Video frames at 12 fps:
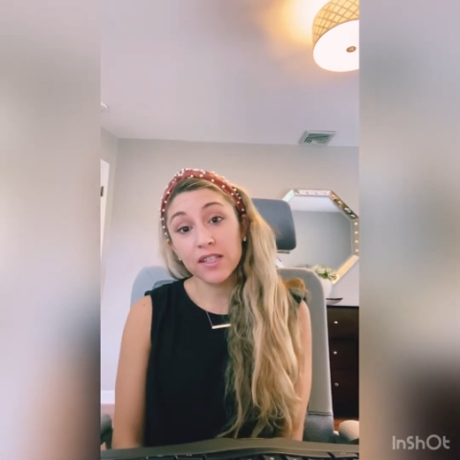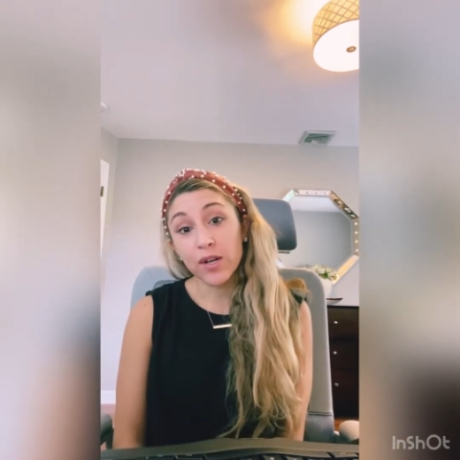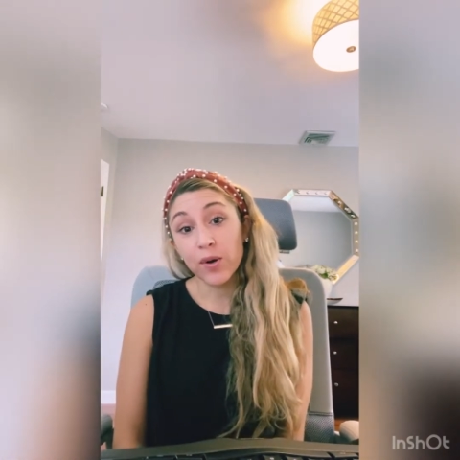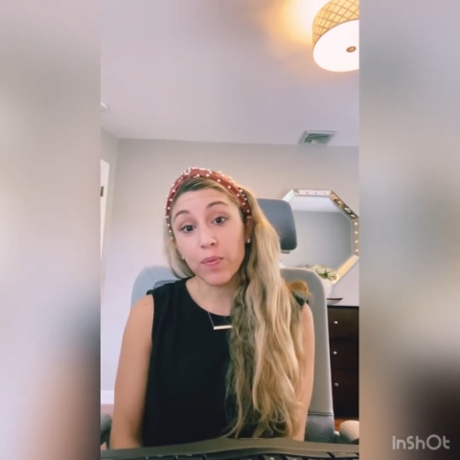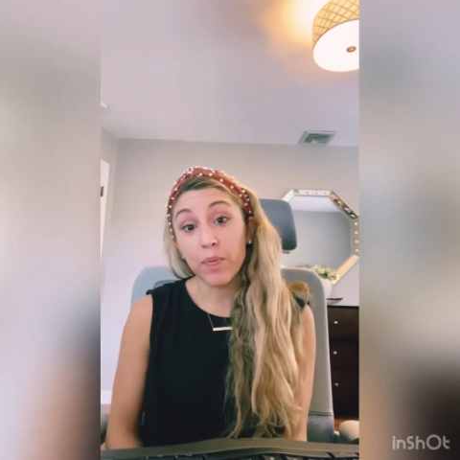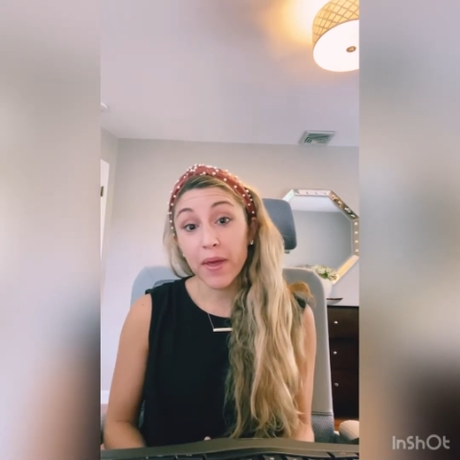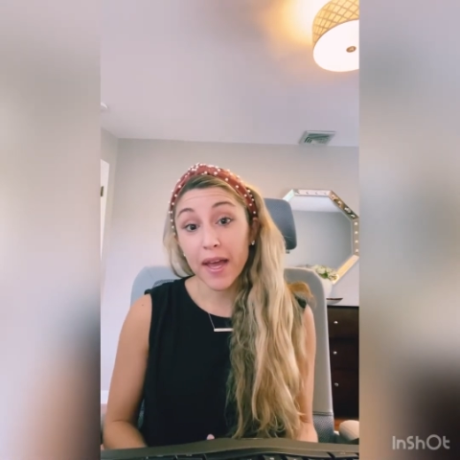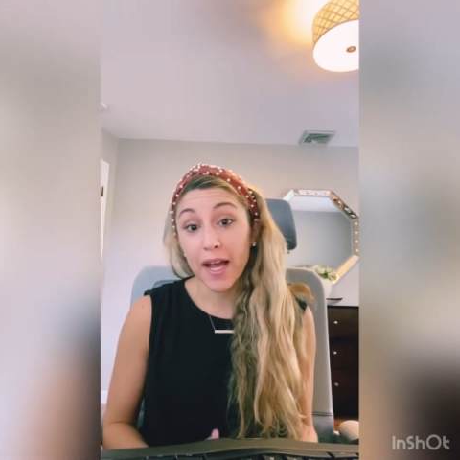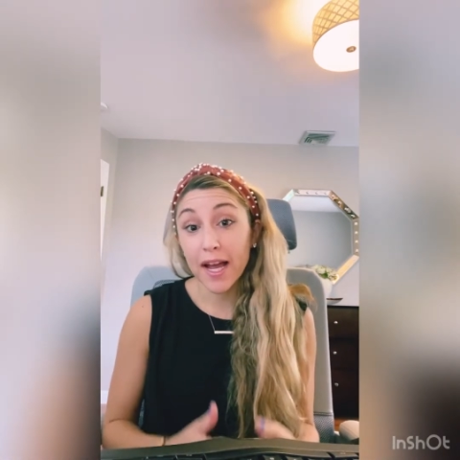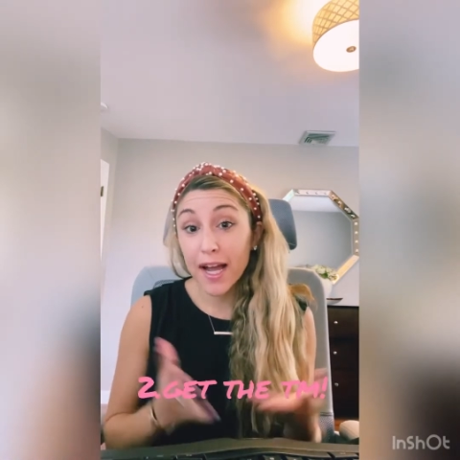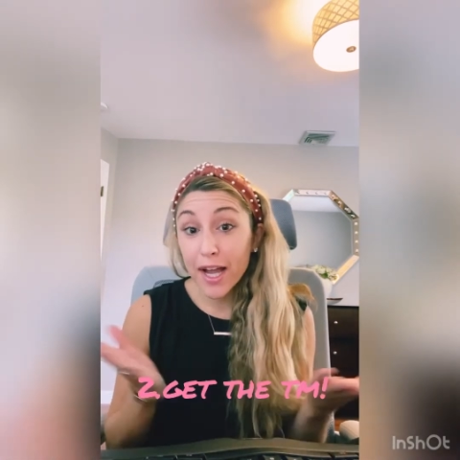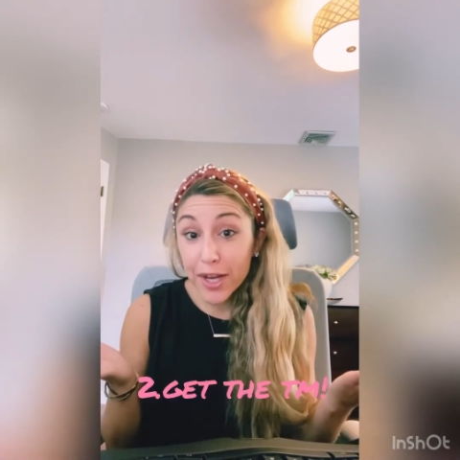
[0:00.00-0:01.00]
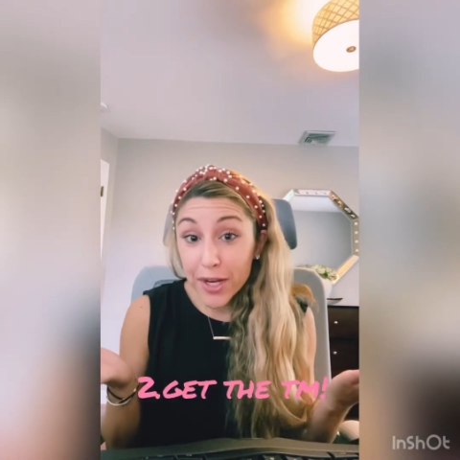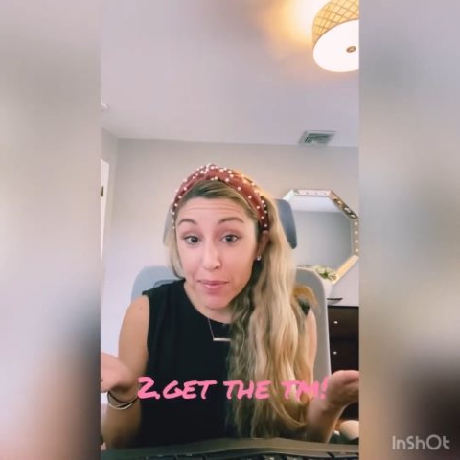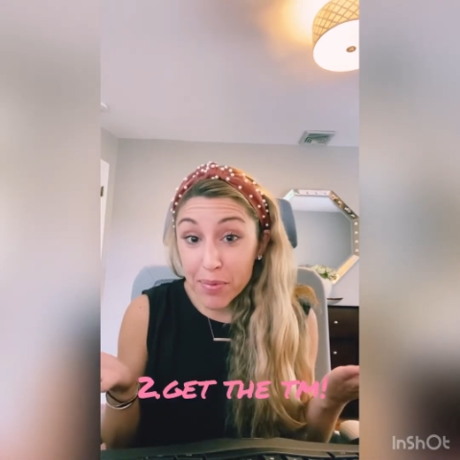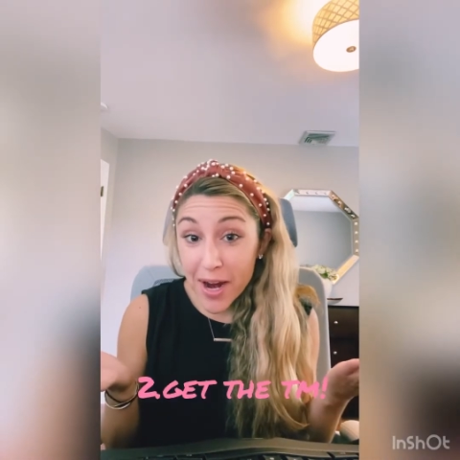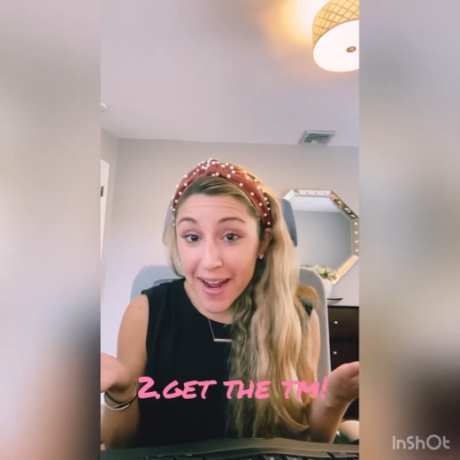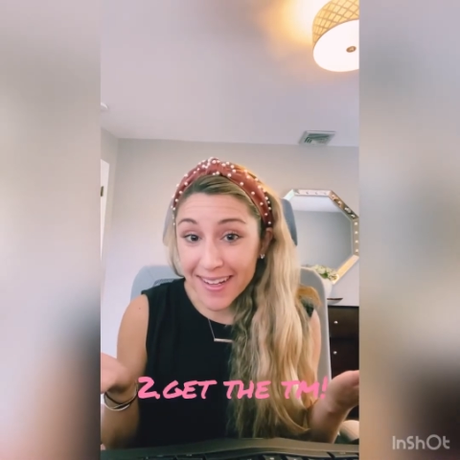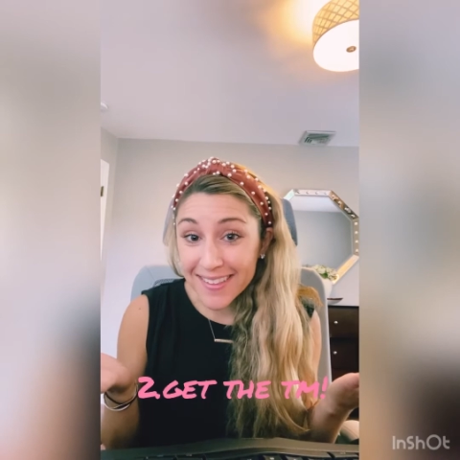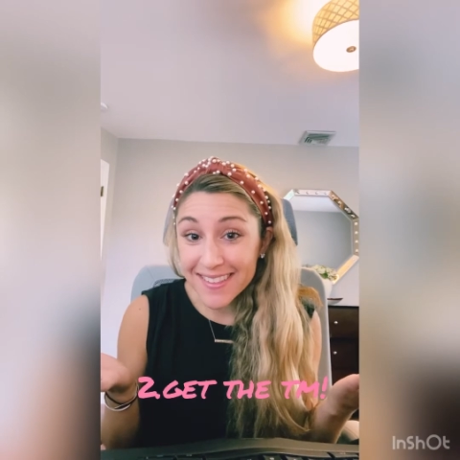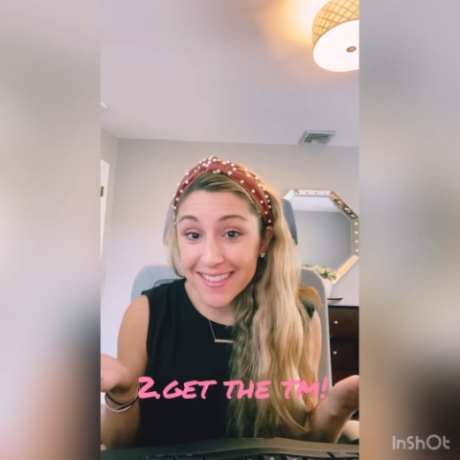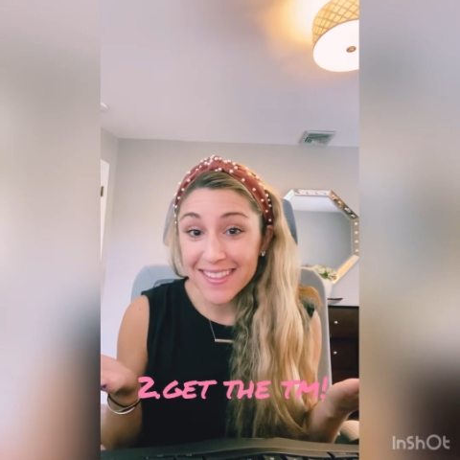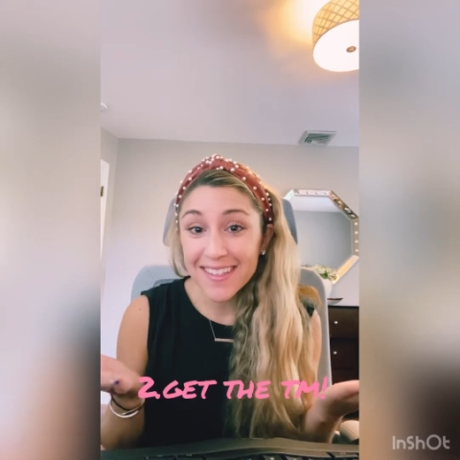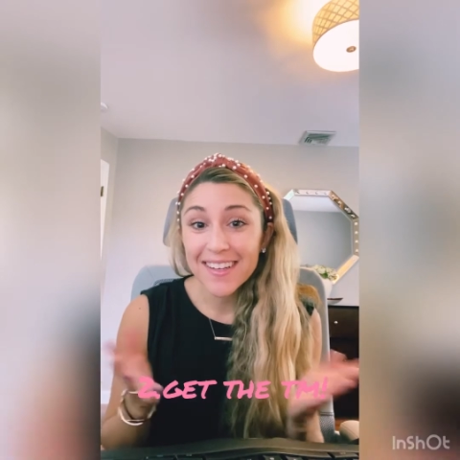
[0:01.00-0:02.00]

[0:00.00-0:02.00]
you know, pick your brand.